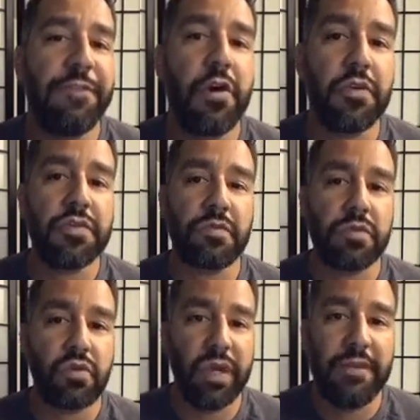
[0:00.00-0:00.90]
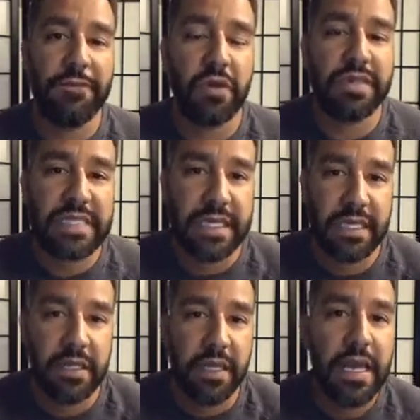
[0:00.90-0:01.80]
photos from
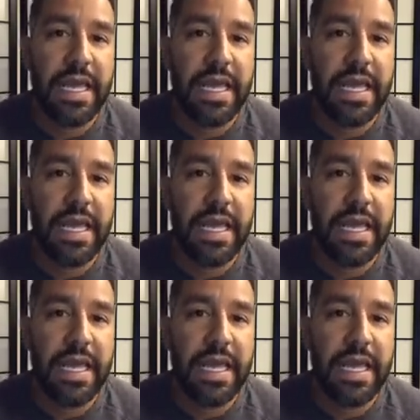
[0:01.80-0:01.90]
2014